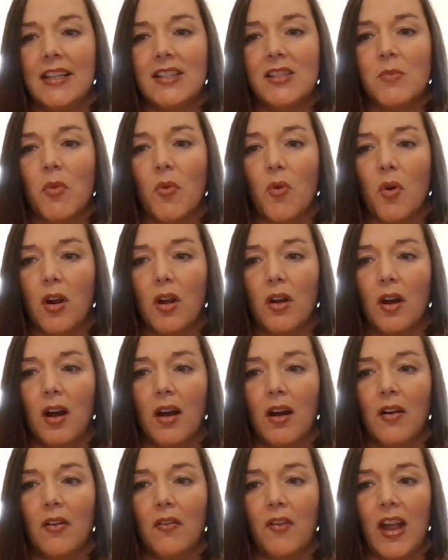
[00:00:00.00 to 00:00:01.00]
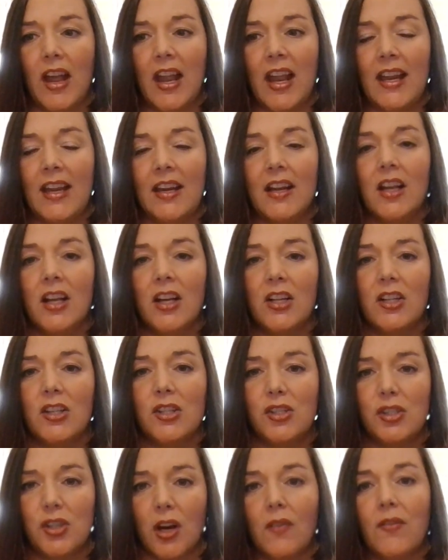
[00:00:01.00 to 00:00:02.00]
It's more of a
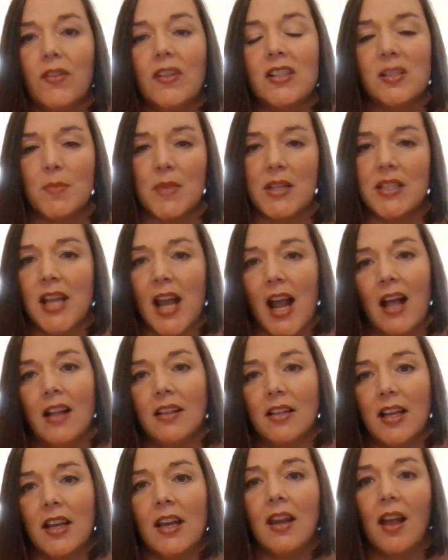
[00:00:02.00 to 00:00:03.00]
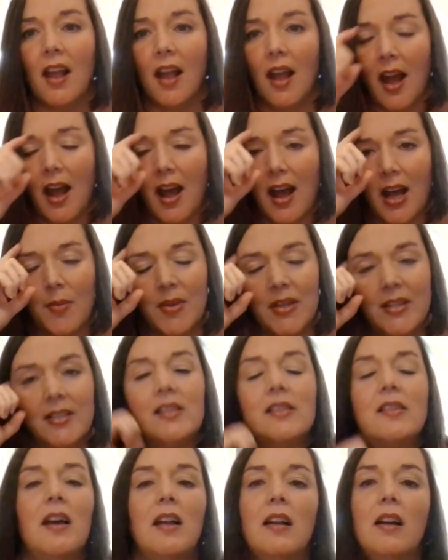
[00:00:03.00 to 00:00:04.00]
servant's mentality um,
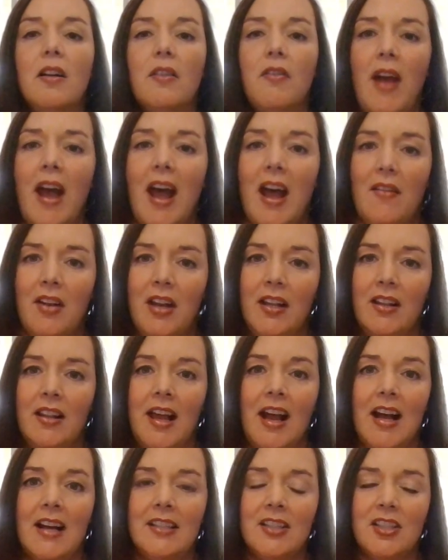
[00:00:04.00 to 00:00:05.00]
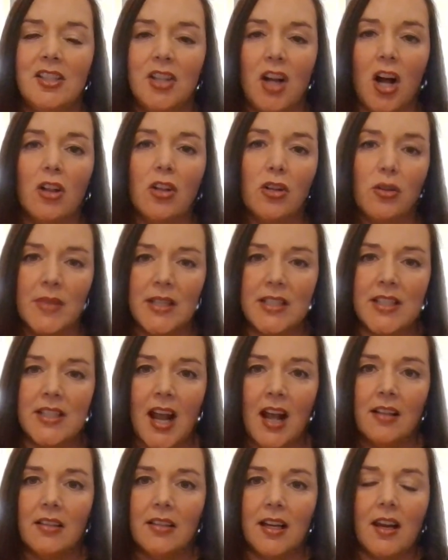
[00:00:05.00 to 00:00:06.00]
instead of having that dollar
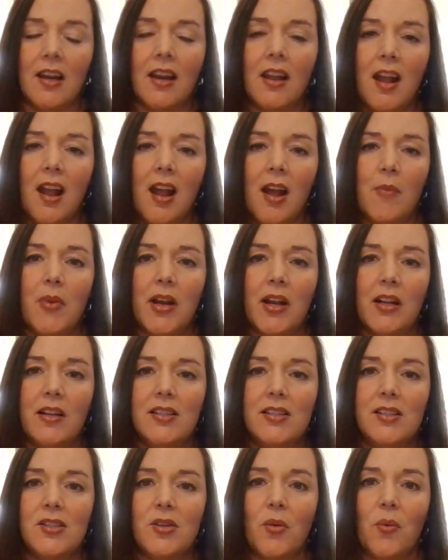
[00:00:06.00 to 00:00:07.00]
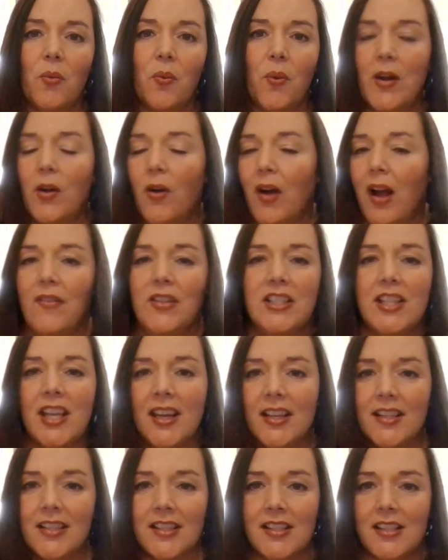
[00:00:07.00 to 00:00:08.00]
mentality because we don't have a
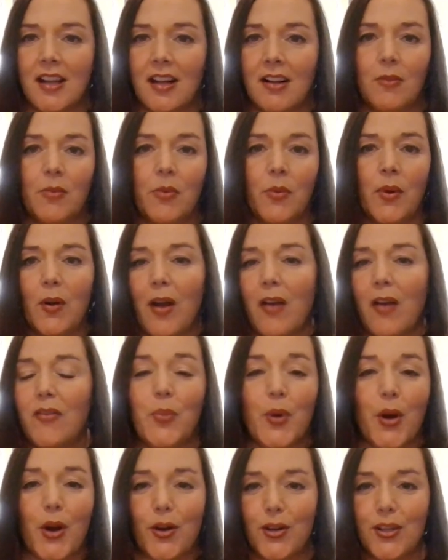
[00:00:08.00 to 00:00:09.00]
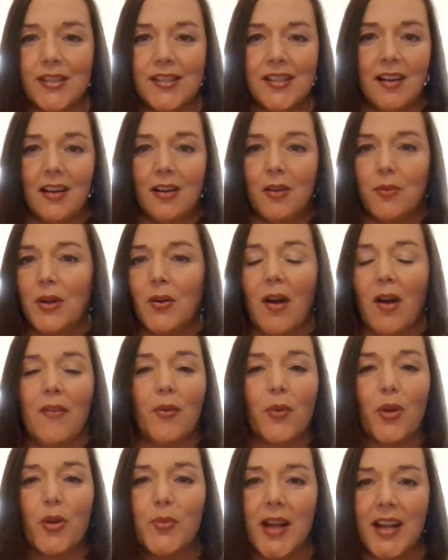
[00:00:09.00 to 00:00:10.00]
ticket to sell, we don't have a burger to sell, we don't
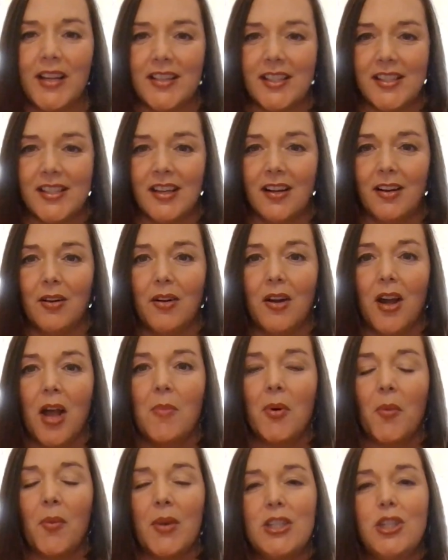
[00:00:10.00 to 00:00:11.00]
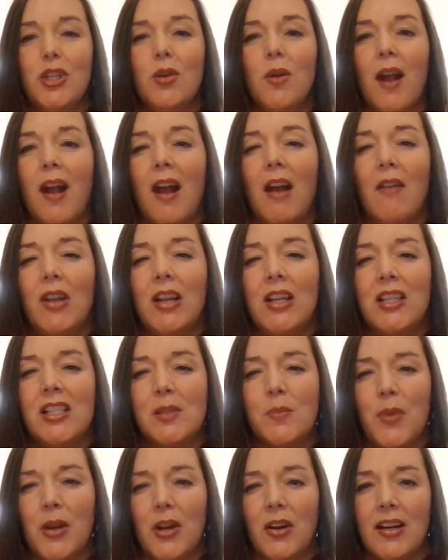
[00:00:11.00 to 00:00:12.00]
have a room night to sell, but we right. do have
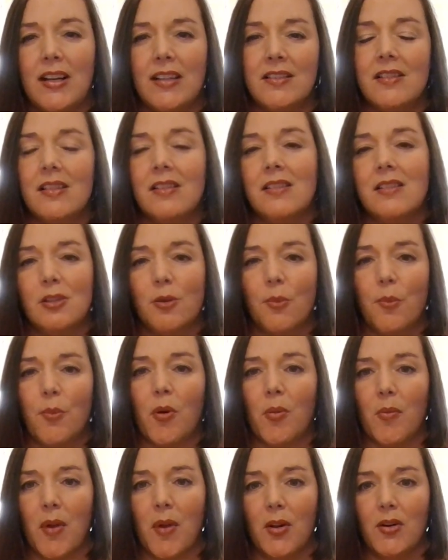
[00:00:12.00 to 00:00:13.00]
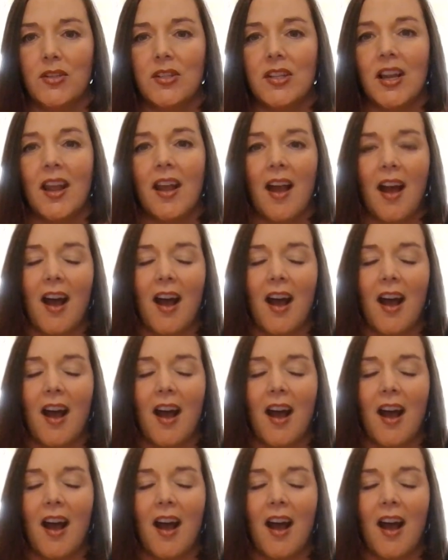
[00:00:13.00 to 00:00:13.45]
experiences to promote.